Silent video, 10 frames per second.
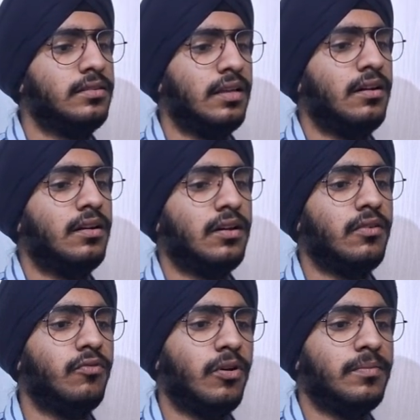then
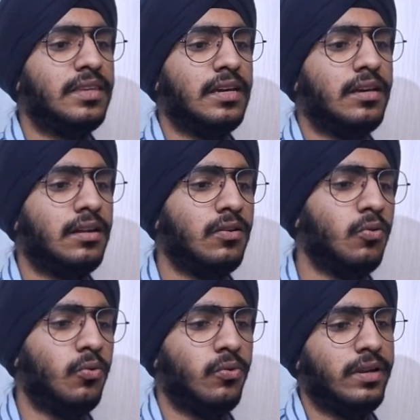return from there
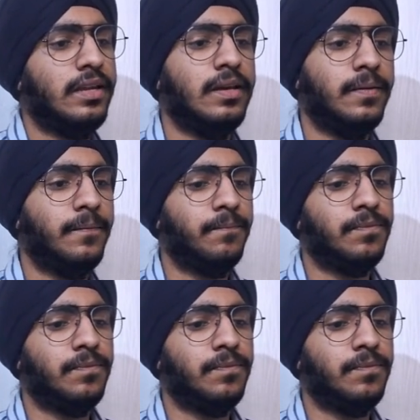only.